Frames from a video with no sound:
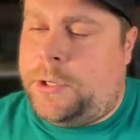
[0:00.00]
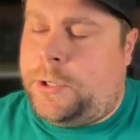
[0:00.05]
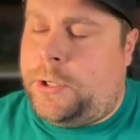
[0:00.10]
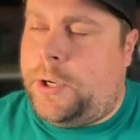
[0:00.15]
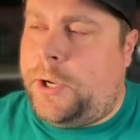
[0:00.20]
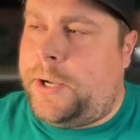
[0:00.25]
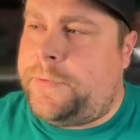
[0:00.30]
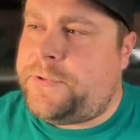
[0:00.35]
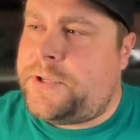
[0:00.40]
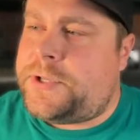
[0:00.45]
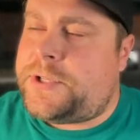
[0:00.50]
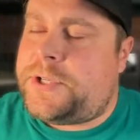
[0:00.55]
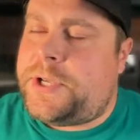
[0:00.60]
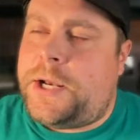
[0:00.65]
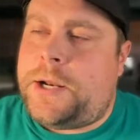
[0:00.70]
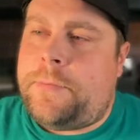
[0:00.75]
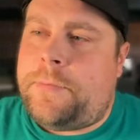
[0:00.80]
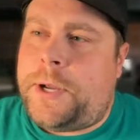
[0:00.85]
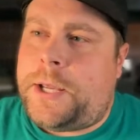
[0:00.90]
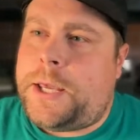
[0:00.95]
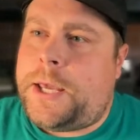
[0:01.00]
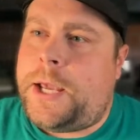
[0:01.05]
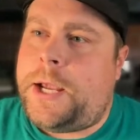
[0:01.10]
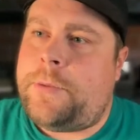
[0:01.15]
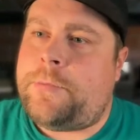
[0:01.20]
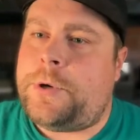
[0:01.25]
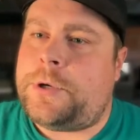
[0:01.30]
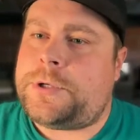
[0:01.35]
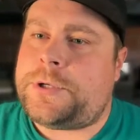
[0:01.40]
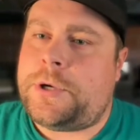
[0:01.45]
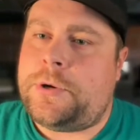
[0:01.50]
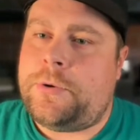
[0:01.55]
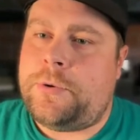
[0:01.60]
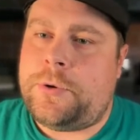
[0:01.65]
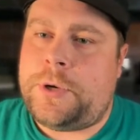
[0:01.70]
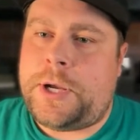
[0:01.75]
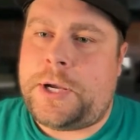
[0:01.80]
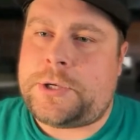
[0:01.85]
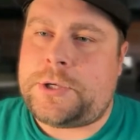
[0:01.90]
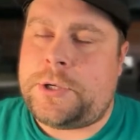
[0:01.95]
have to set up my camera so it
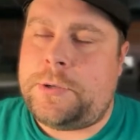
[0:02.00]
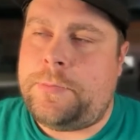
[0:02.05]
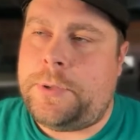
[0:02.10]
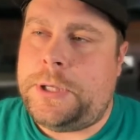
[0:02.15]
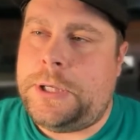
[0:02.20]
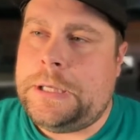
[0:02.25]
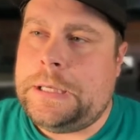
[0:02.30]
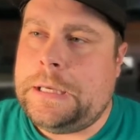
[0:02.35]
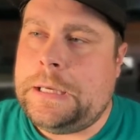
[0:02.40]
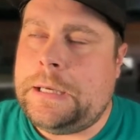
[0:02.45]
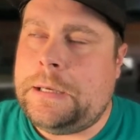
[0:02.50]
would actually be